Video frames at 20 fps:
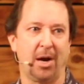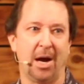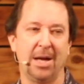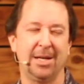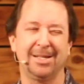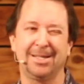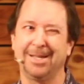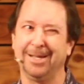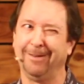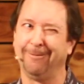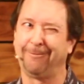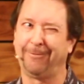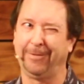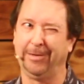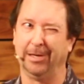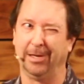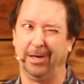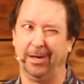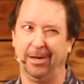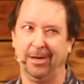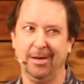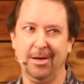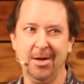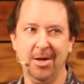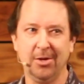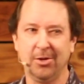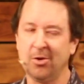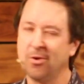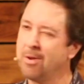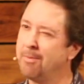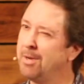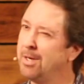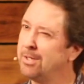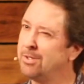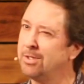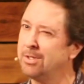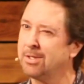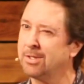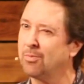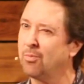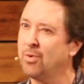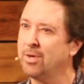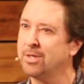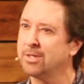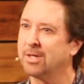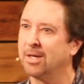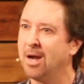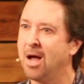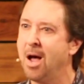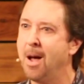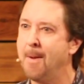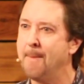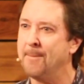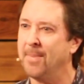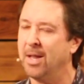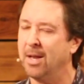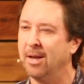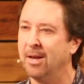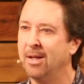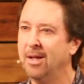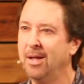I just didn't feel it. You know what I mean? It just wasn't humming.